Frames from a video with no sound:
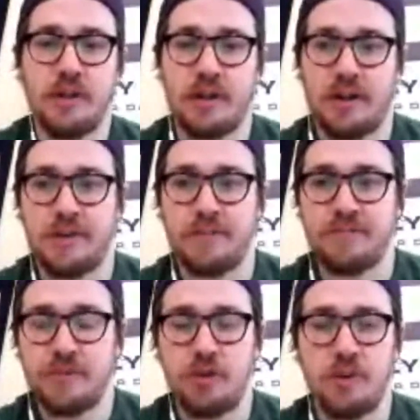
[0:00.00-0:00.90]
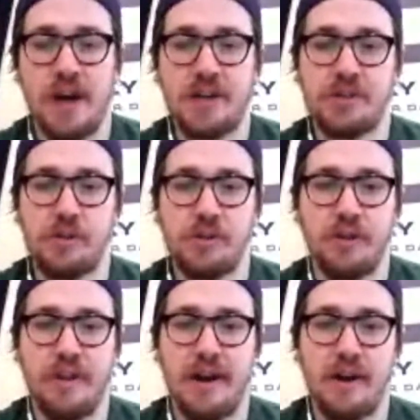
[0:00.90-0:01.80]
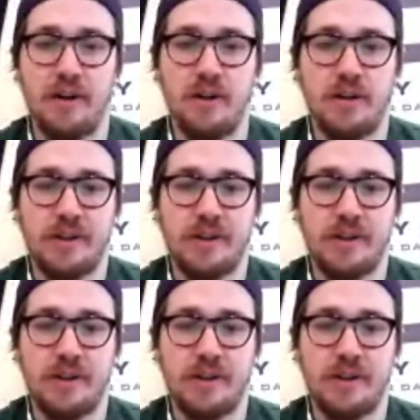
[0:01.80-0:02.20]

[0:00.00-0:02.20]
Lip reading: 209 total there.